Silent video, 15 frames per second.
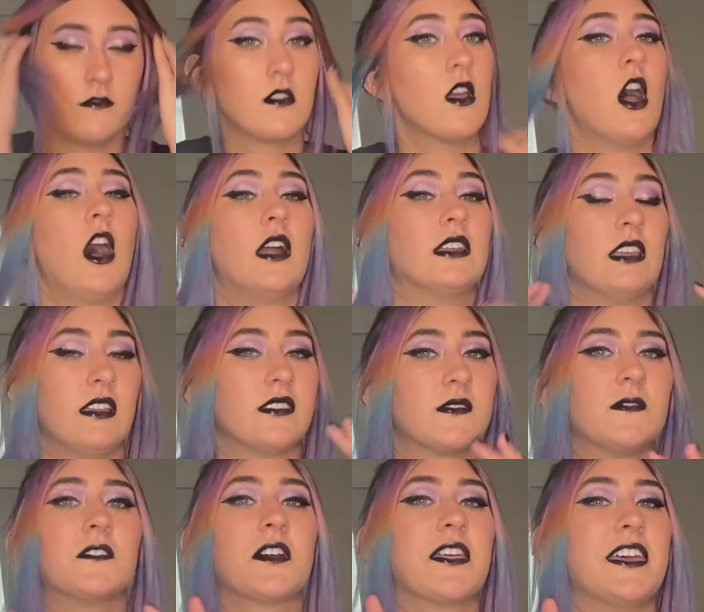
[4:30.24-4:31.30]
audience
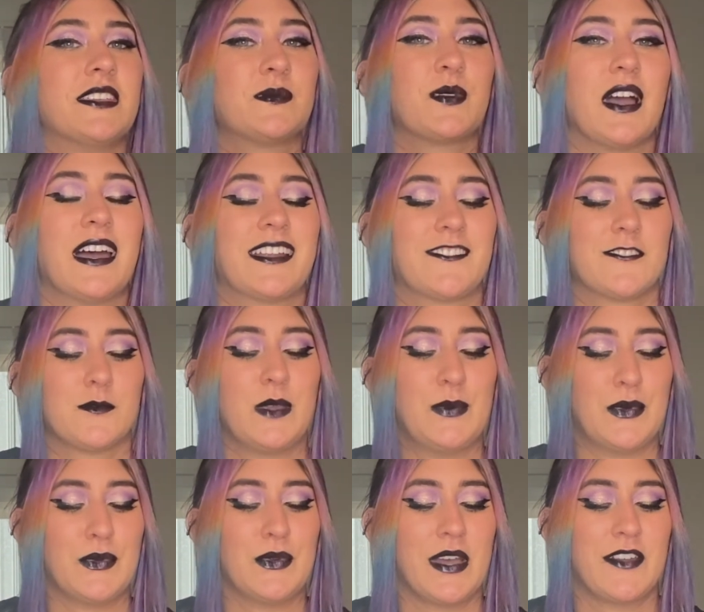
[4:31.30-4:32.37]
for this product, was people
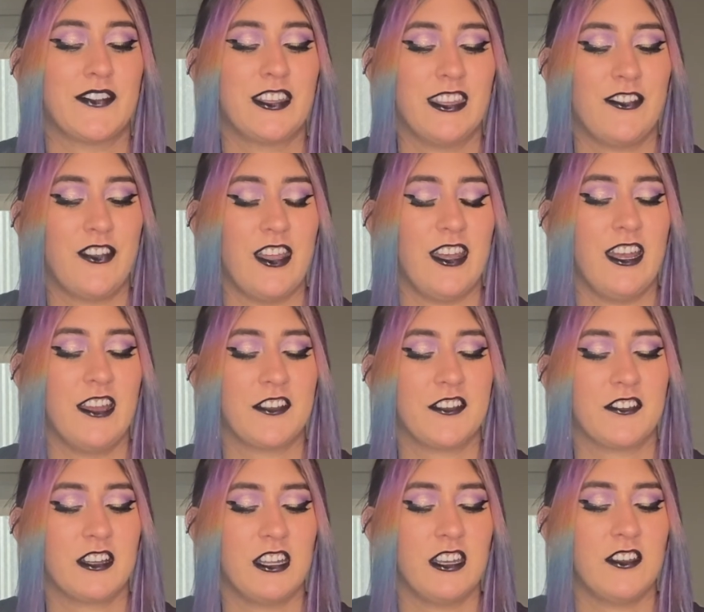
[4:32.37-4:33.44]
who had really faded hair
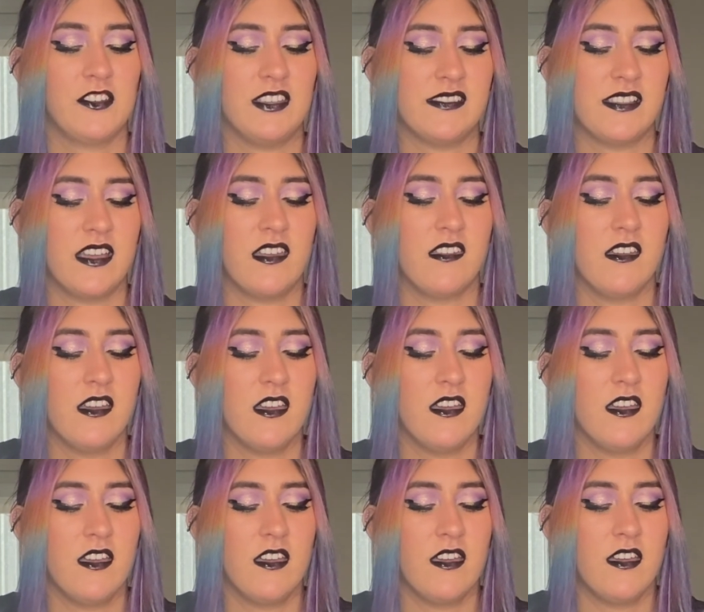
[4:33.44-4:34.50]
already. Now he said,
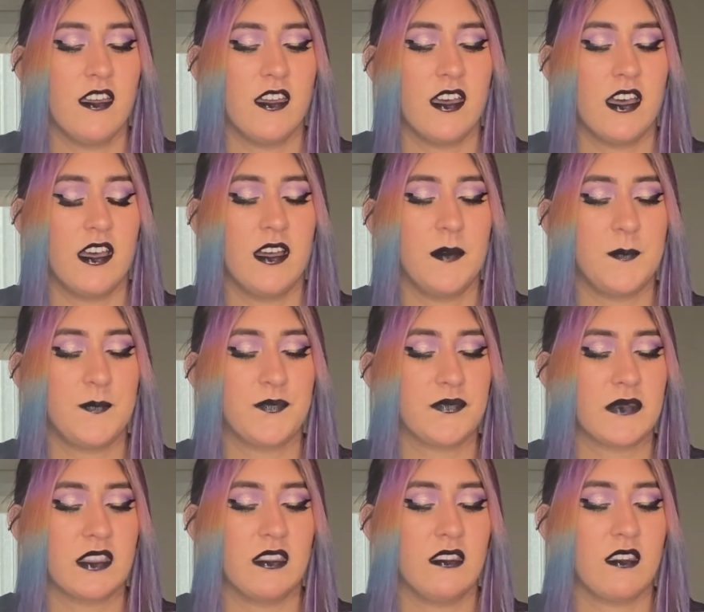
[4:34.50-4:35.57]

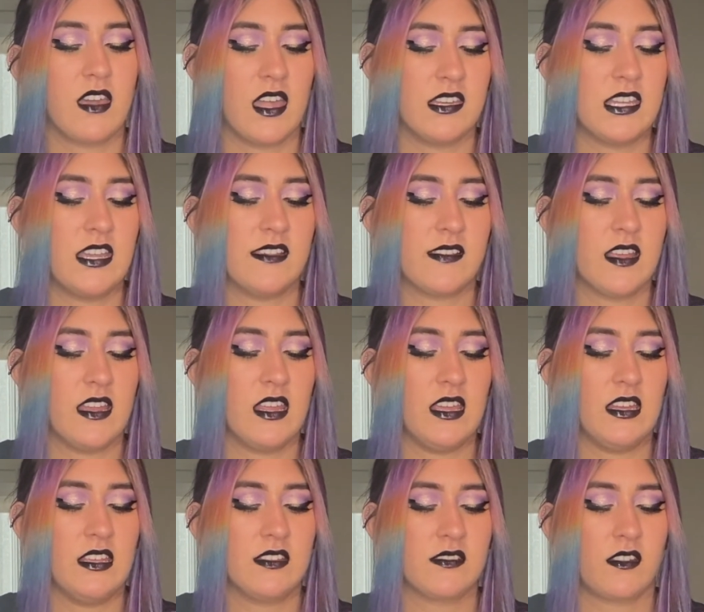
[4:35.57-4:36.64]
Tang said in
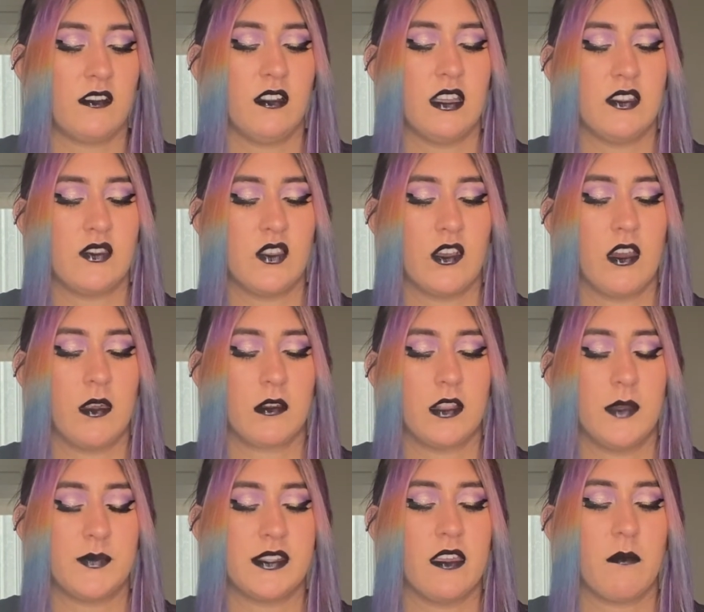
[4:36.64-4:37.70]
his little Instagram
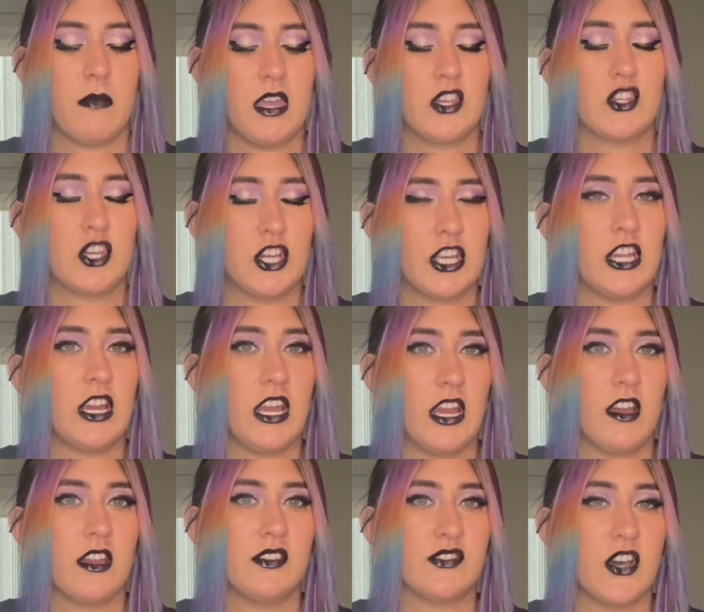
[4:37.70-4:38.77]
clips, like make sure your hair
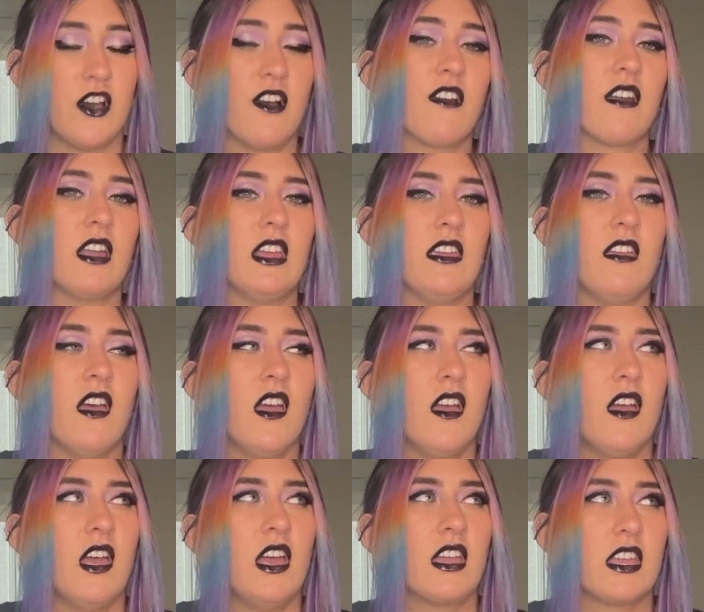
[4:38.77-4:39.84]
is already
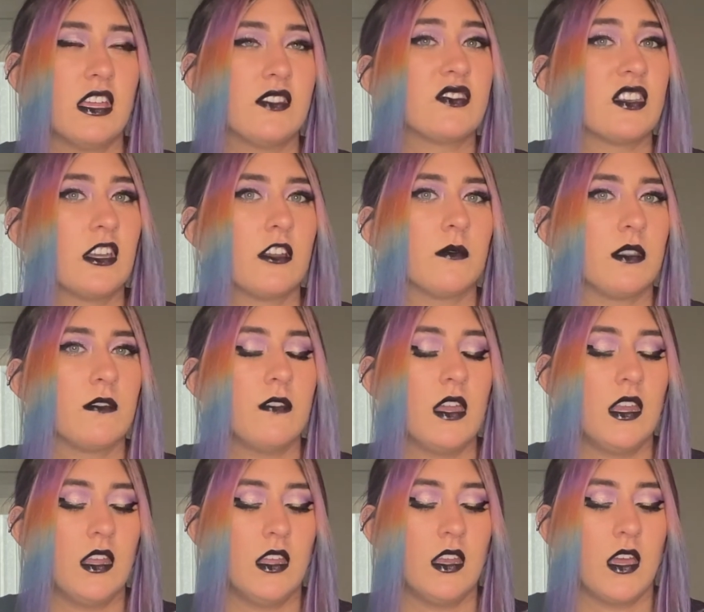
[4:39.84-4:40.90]
considerably
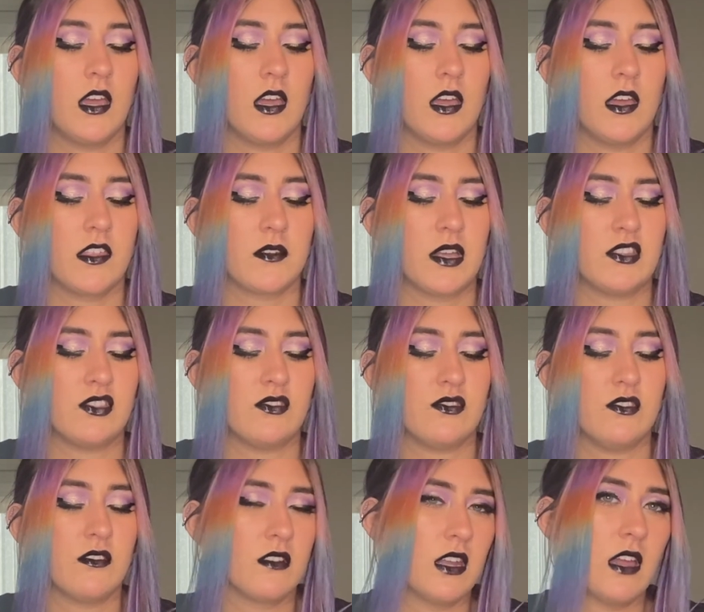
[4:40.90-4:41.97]
faded, otherwise
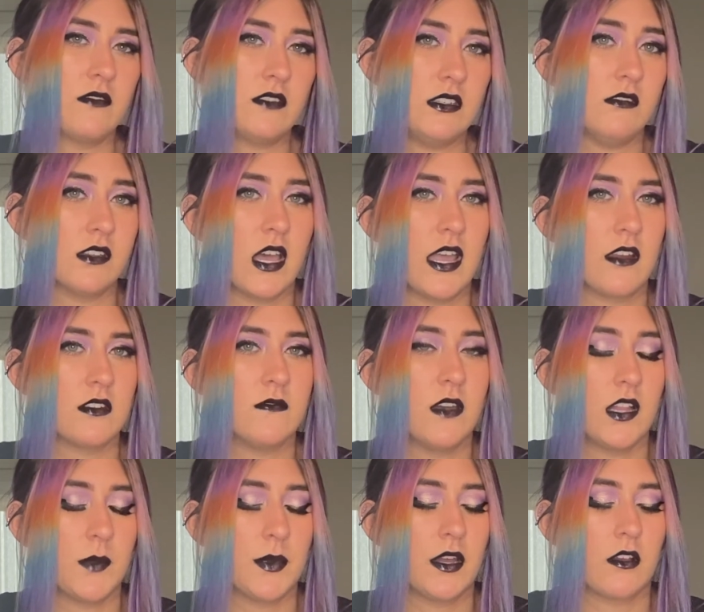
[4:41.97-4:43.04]
you're gonna have to use a higher
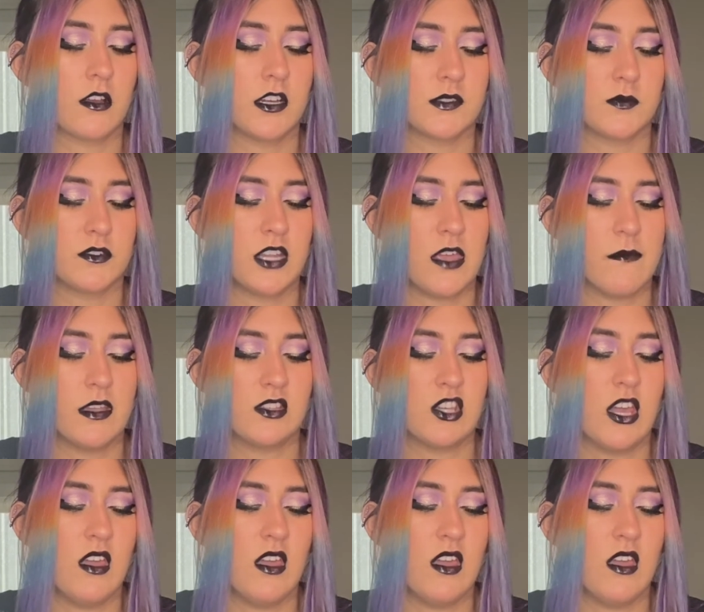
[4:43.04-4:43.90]
developer and cause more damage.